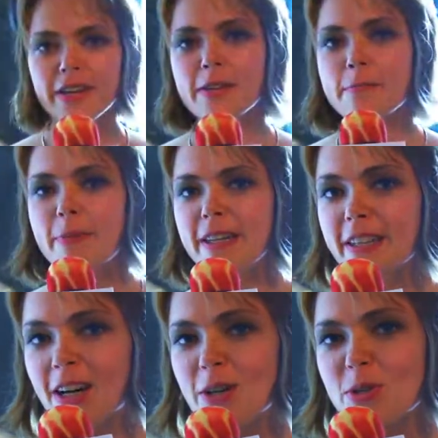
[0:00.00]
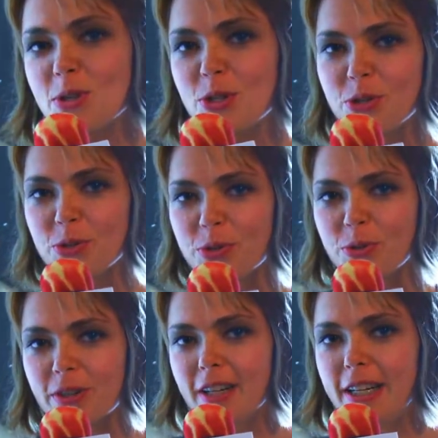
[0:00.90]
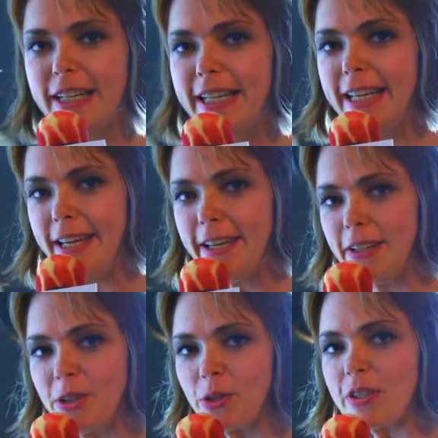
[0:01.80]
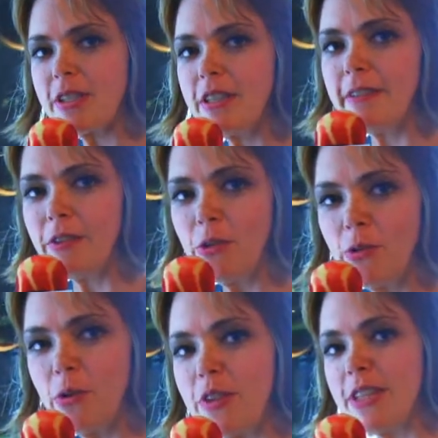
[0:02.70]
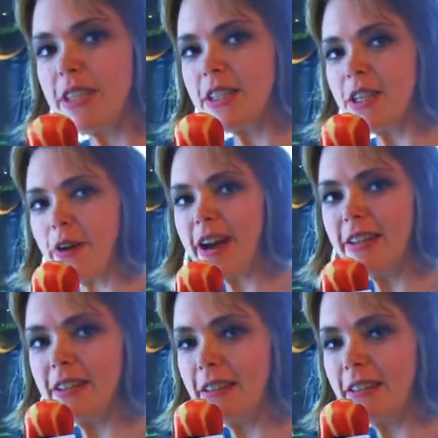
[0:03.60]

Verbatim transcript: in the penthouse 2, and you can see the view of the city right